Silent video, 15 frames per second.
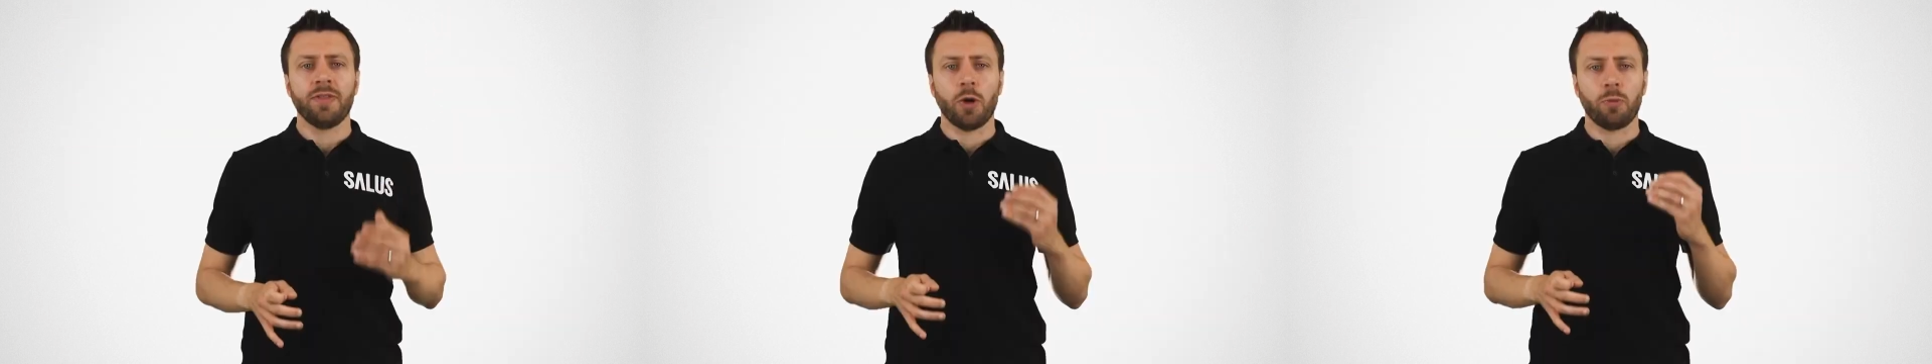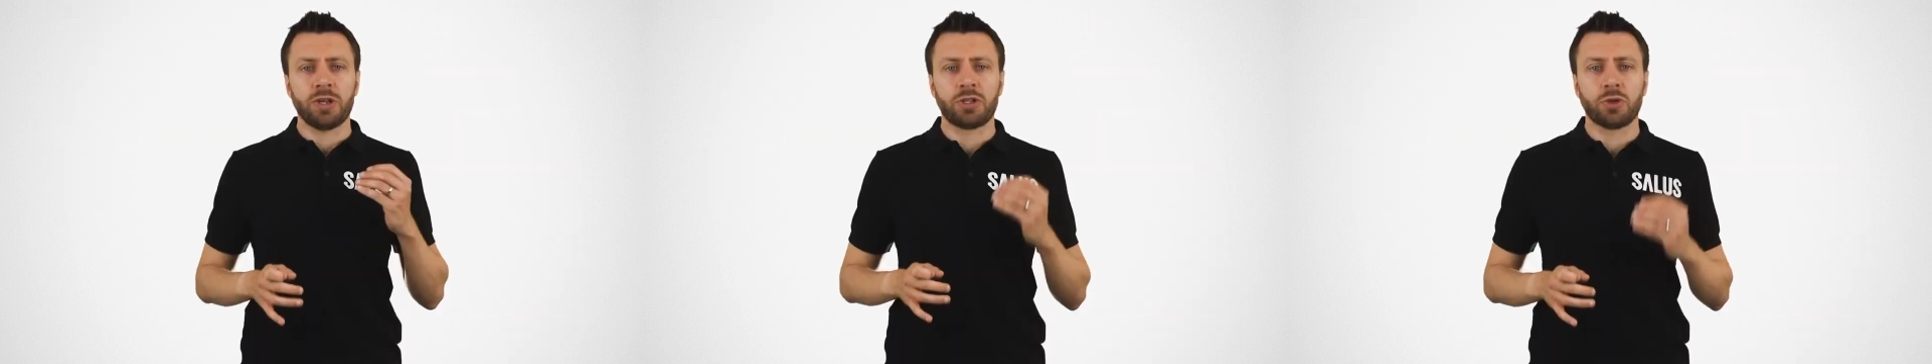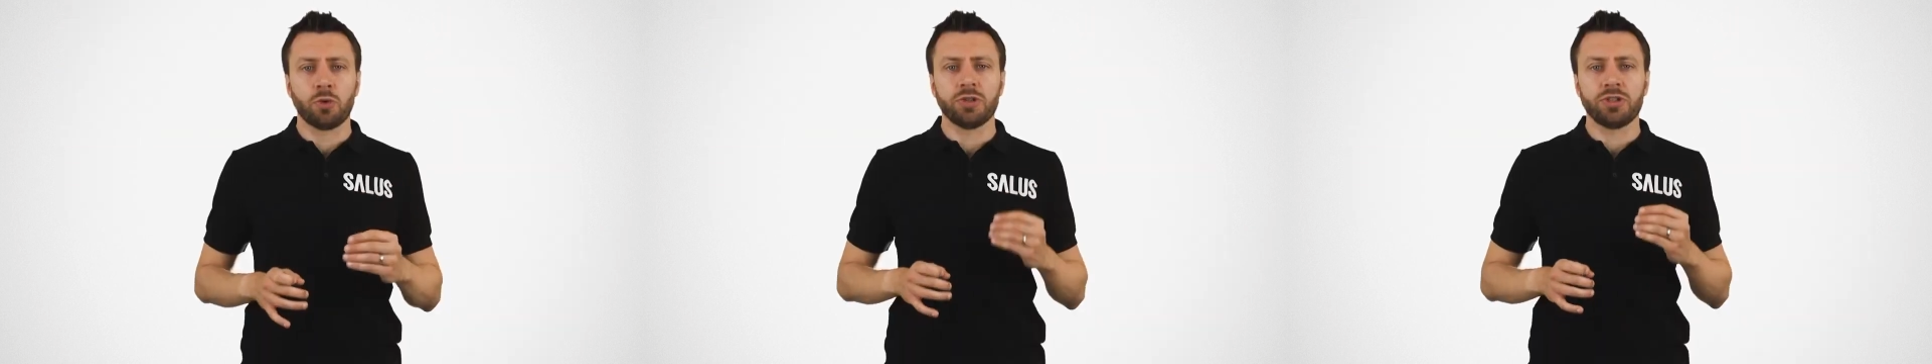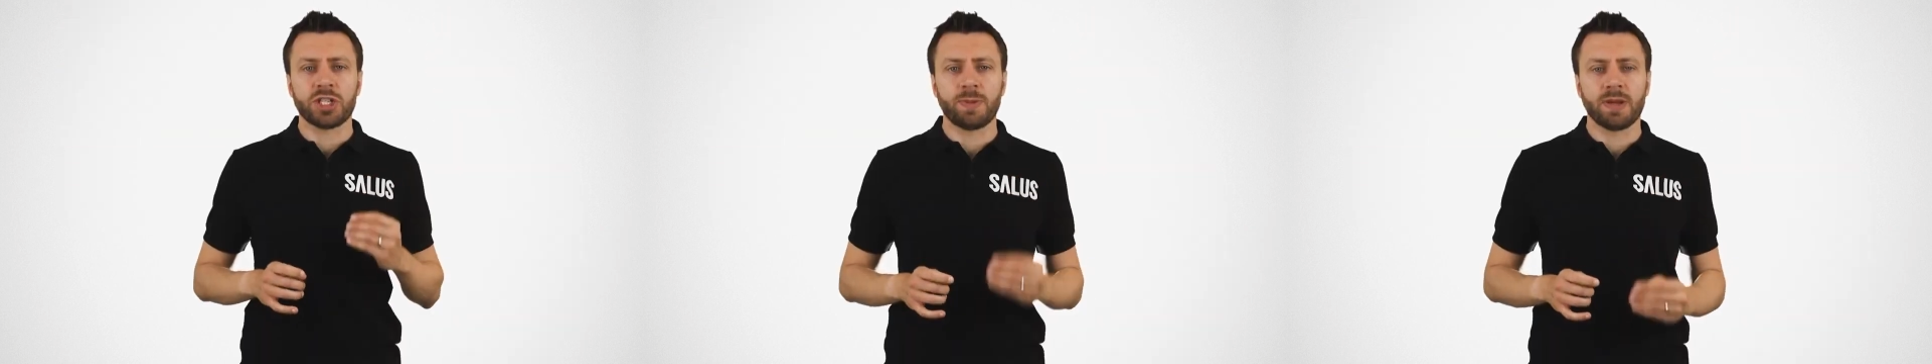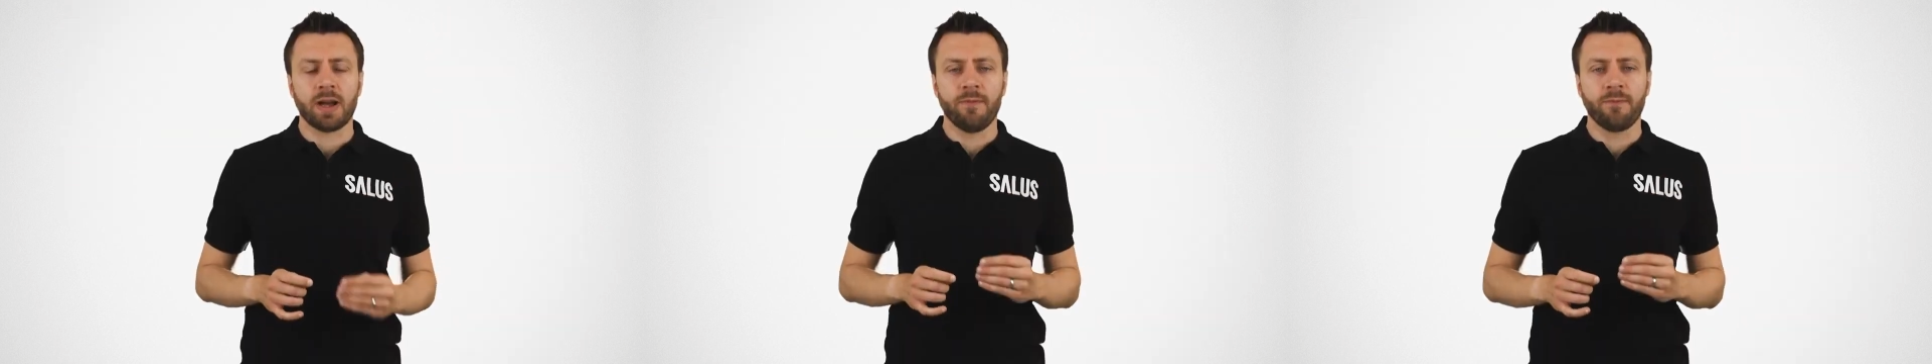that we don't just
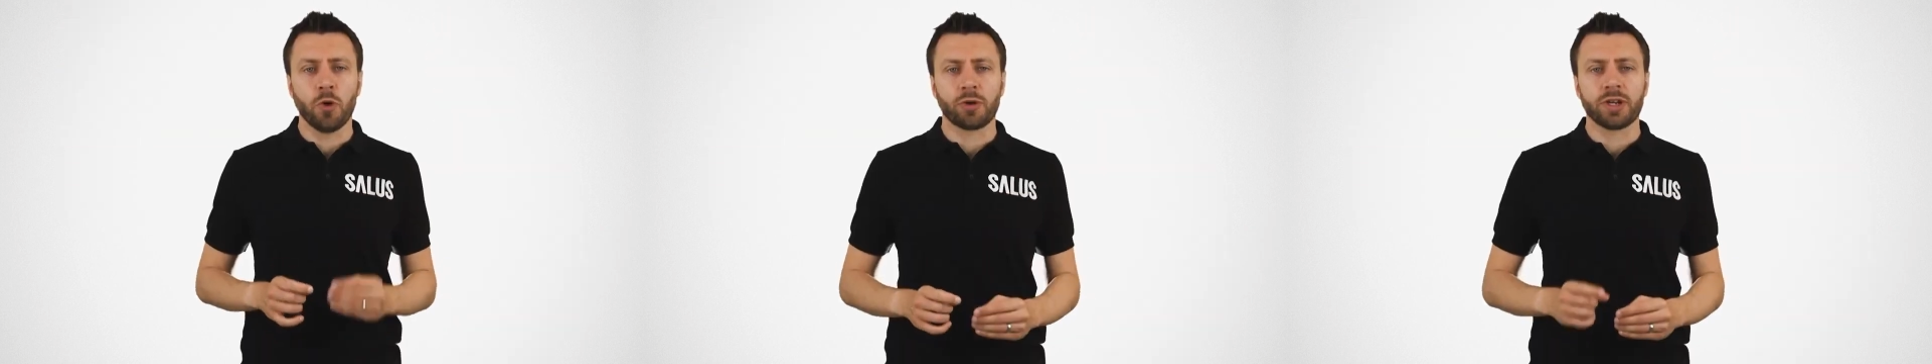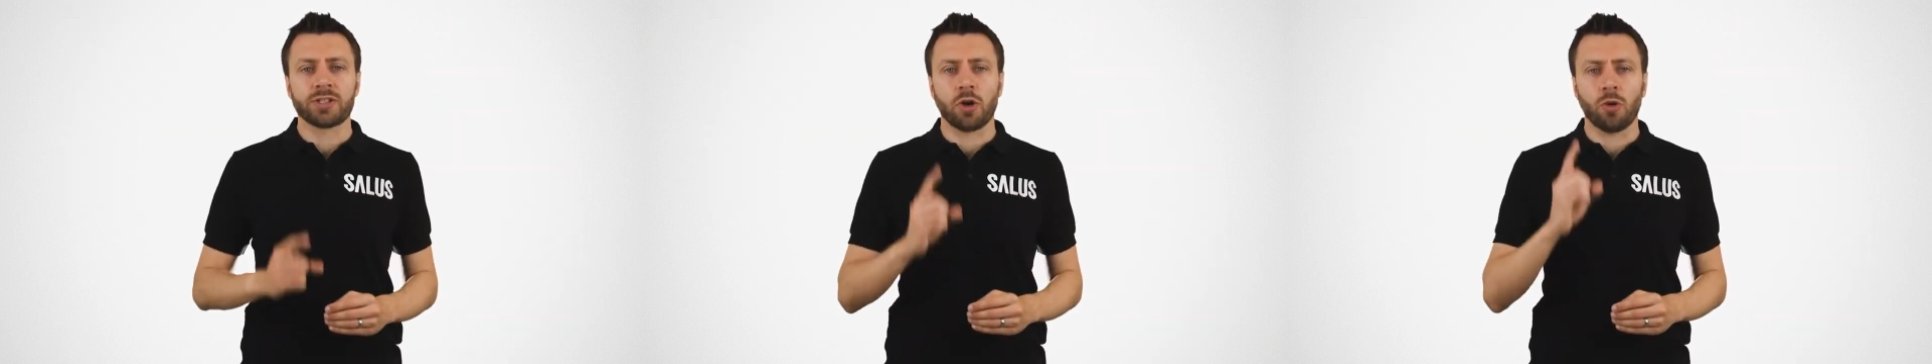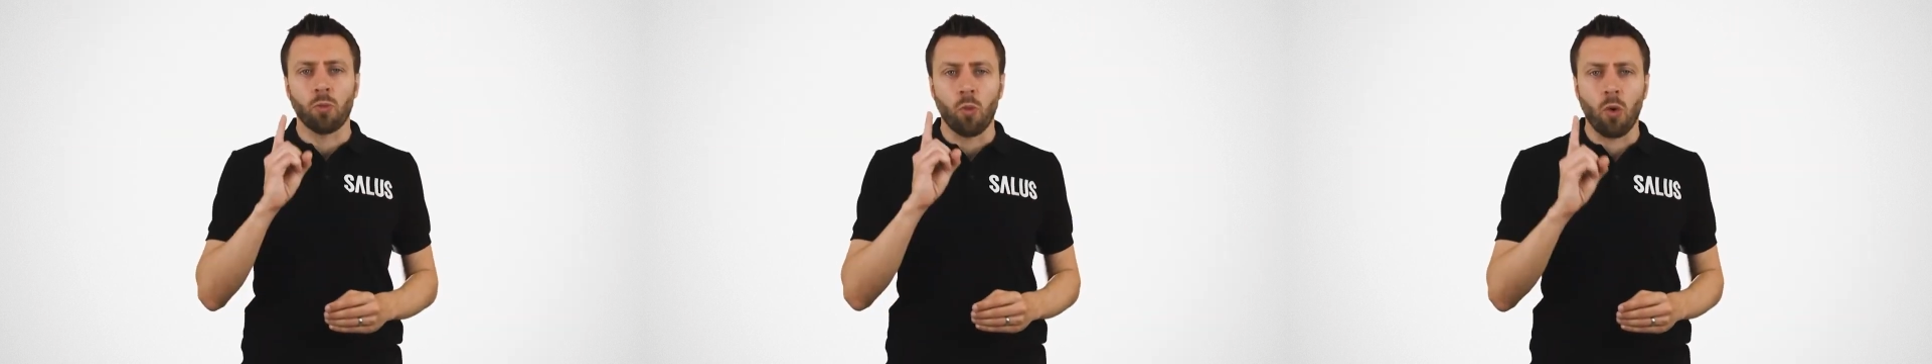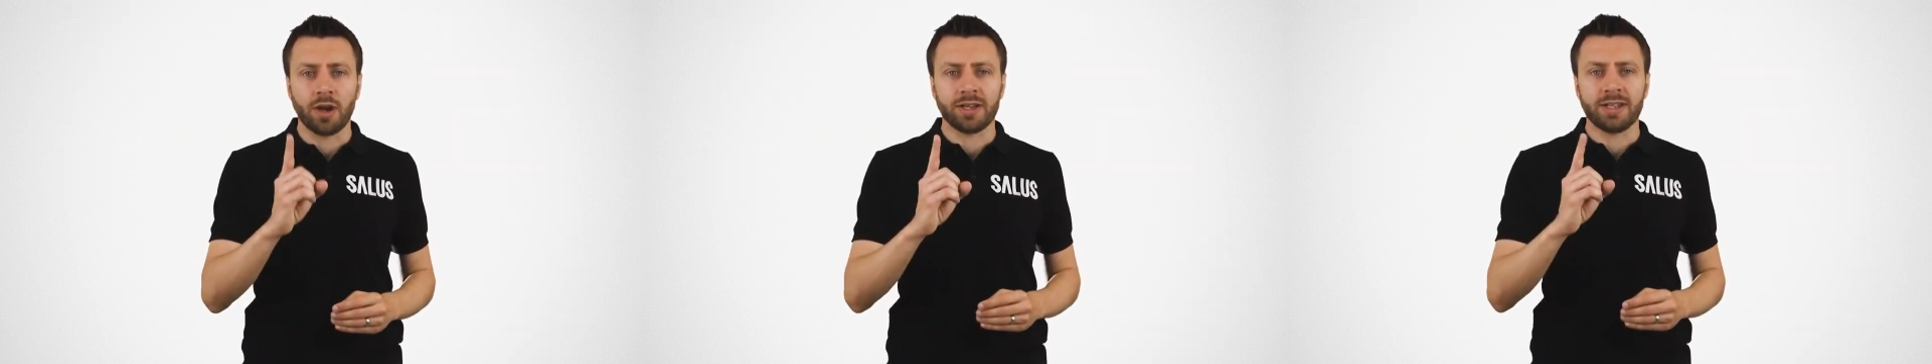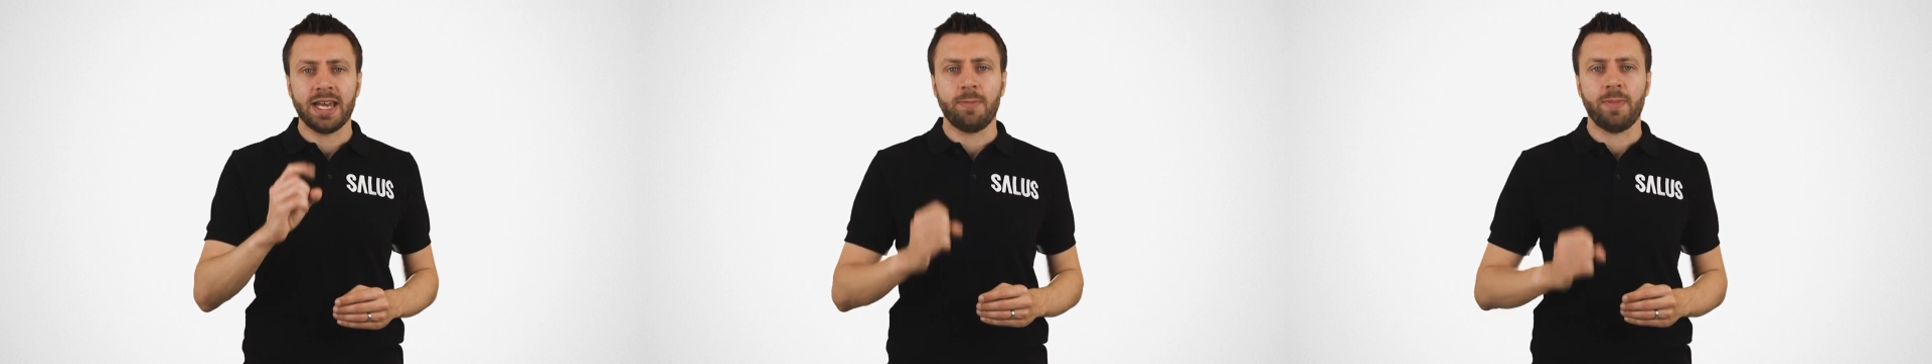become focused on
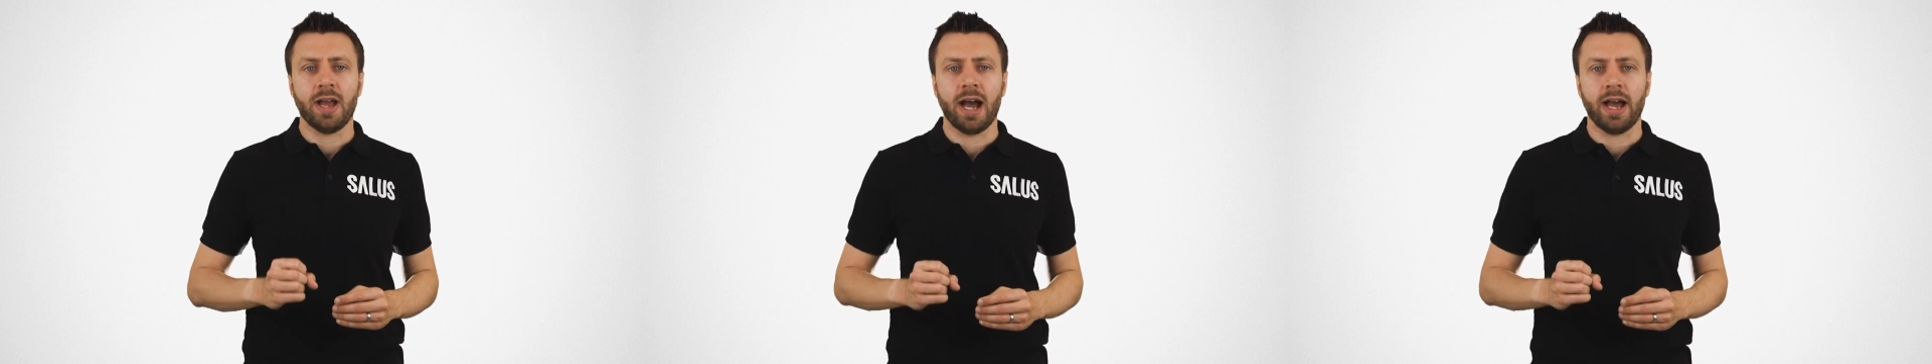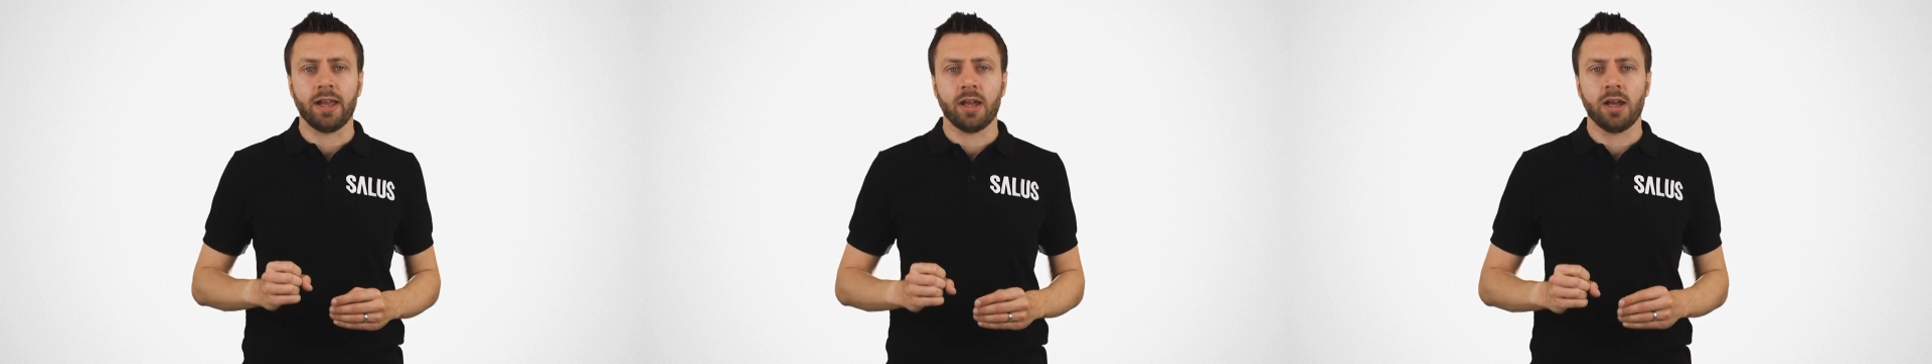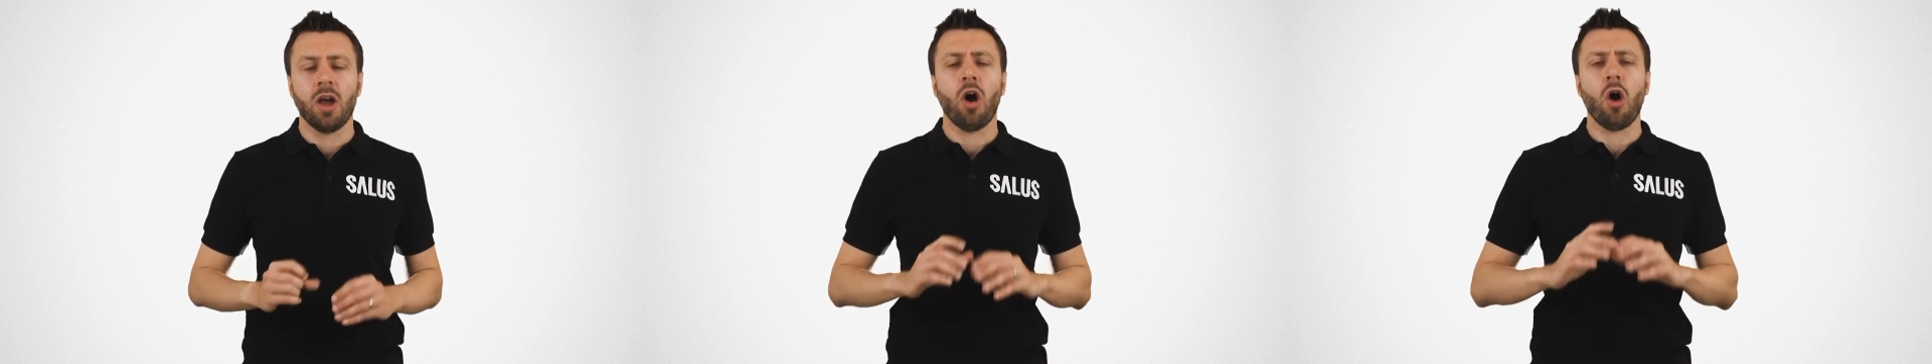one KPI.